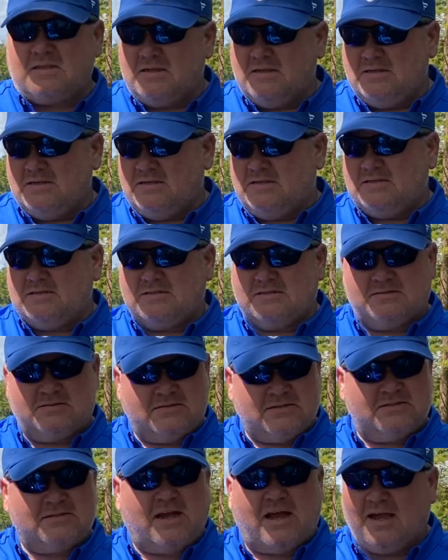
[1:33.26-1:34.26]
this
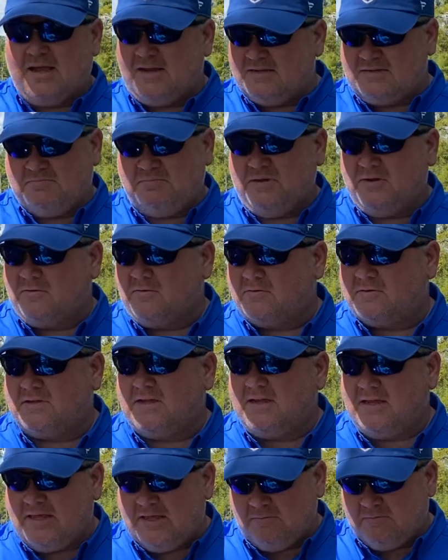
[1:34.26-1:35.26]
Ta-Tai, this big old
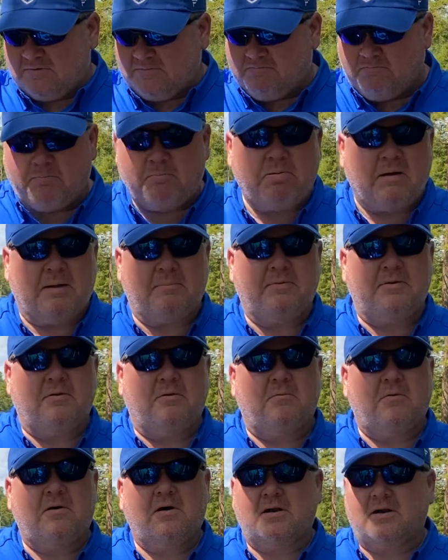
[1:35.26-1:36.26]
thing, he was popping the
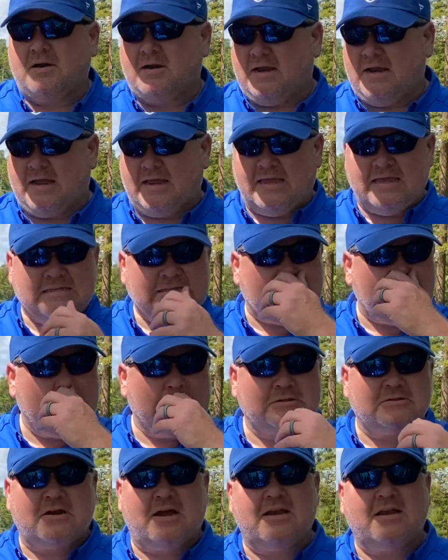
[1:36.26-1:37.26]
water, and I guess he was
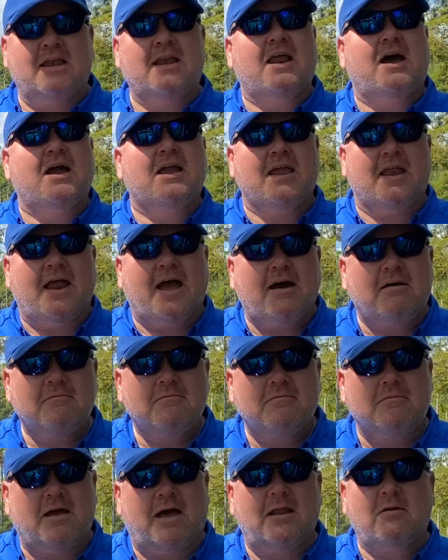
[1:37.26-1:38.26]
trying to knock it out.
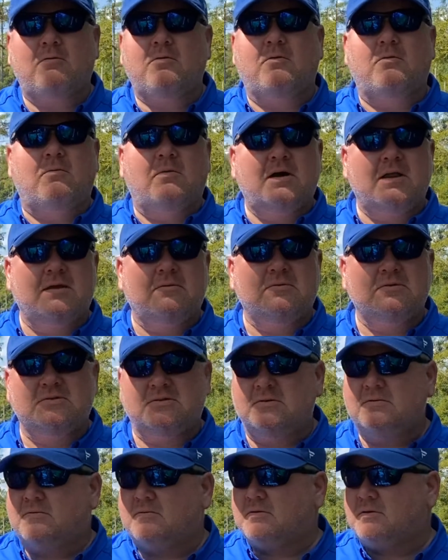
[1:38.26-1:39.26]
I don't know what he was
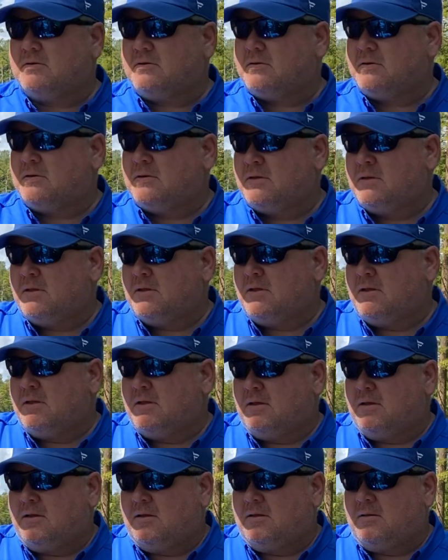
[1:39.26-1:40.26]
doing,
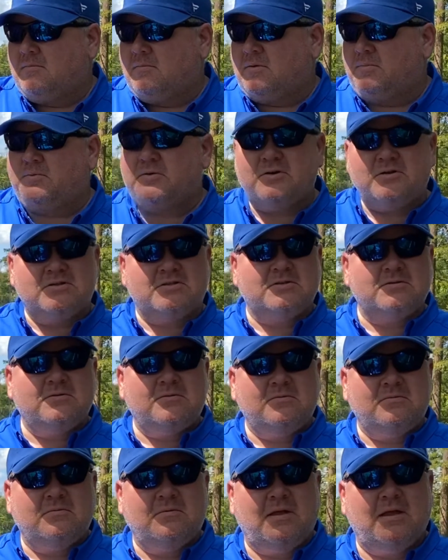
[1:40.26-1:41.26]
but pretty
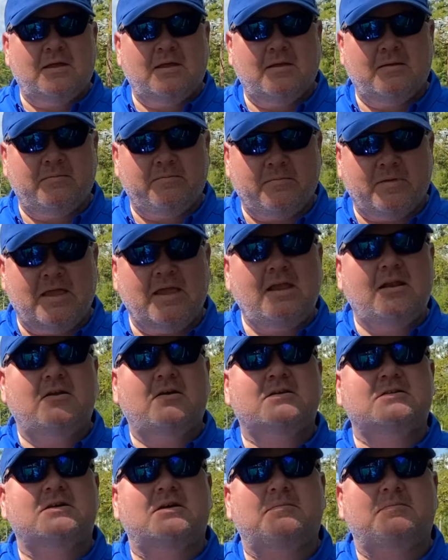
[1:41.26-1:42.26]
soon he
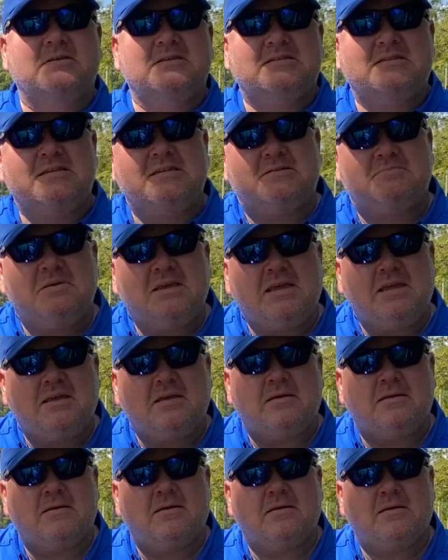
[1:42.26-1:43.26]
looks up and sees me,
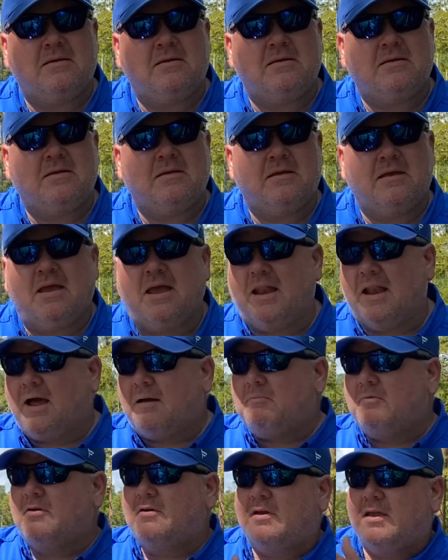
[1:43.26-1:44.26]
and
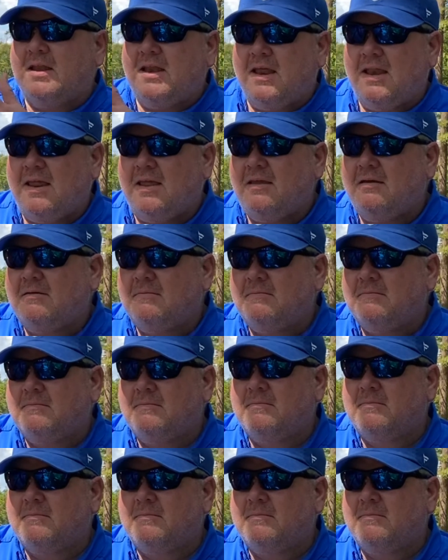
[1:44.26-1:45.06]
I'm looking at him,